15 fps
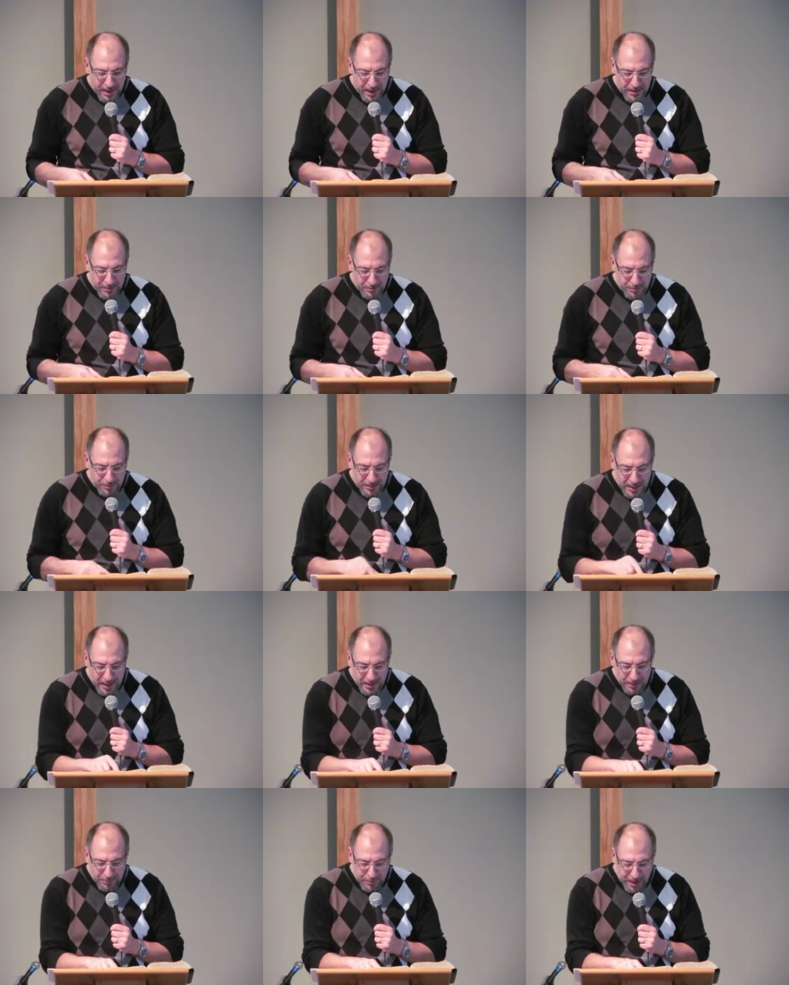and you will
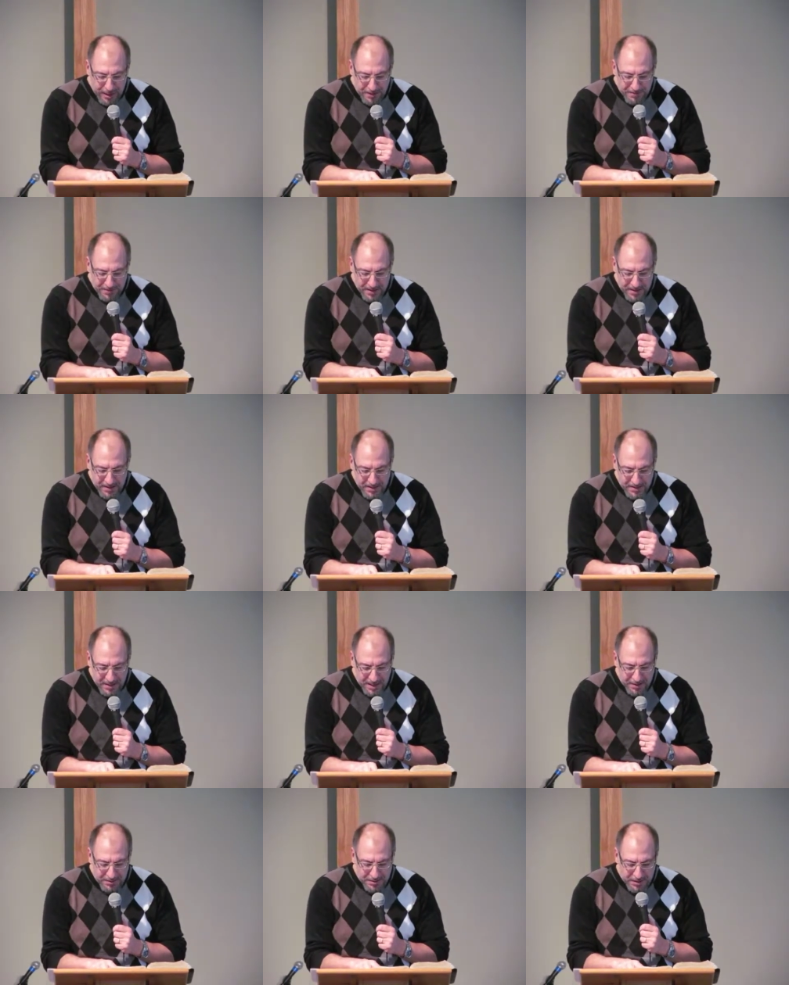not gratify the
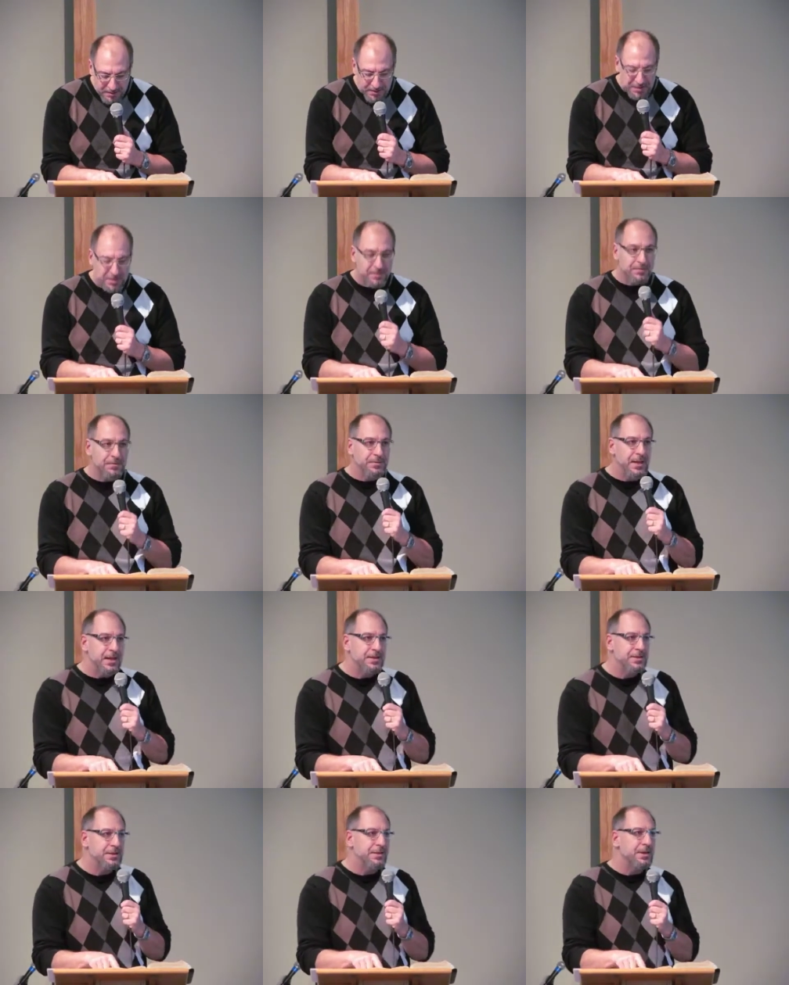desires of the sinful
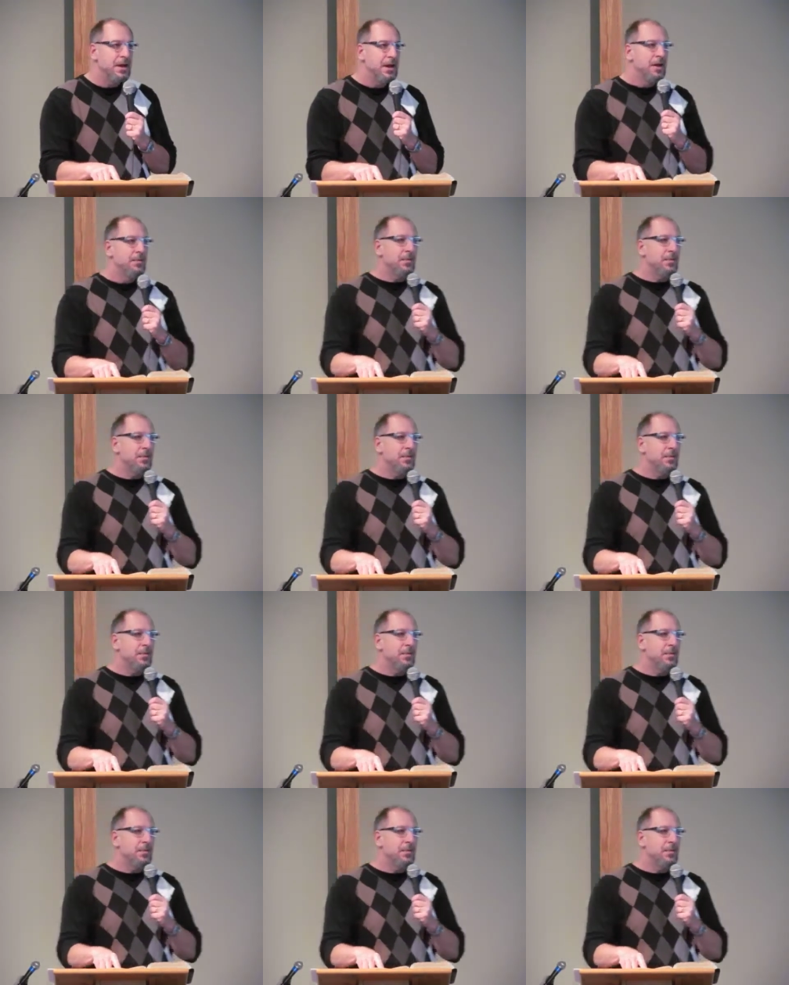nature."